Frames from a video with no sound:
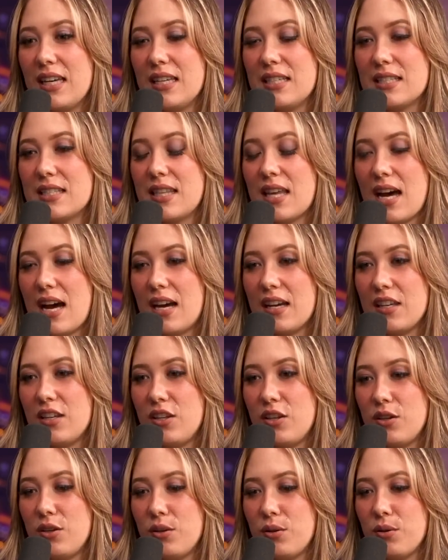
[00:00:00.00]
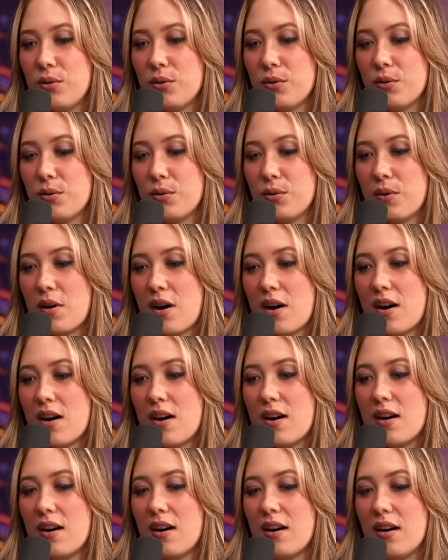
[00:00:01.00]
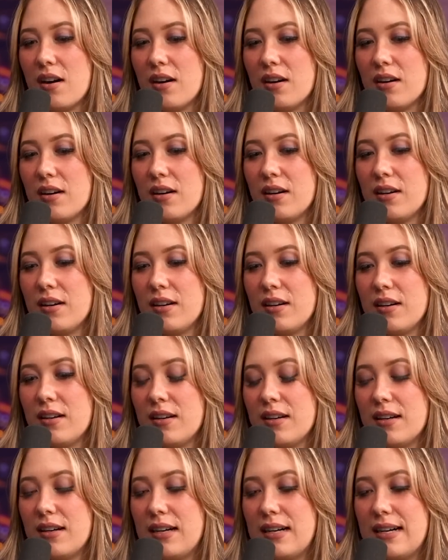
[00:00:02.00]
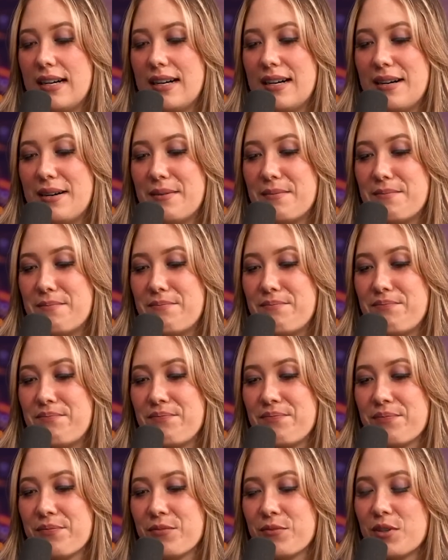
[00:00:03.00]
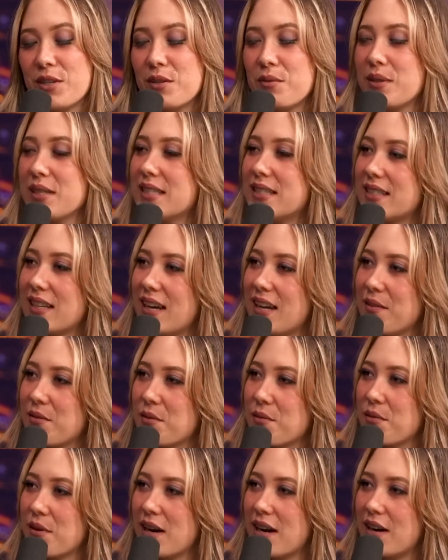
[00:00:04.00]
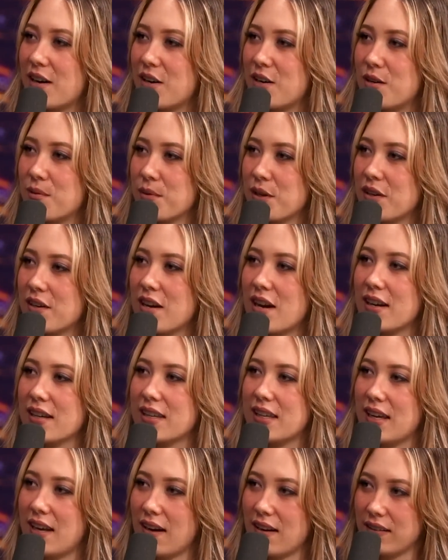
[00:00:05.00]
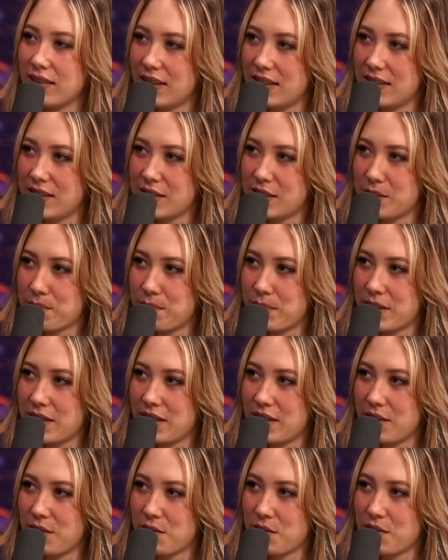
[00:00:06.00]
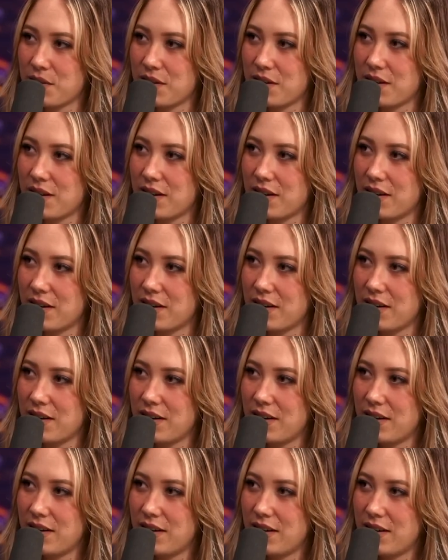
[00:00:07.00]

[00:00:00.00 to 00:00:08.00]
is that you are, um, what do we say when we're at home? You're not careless, but you're...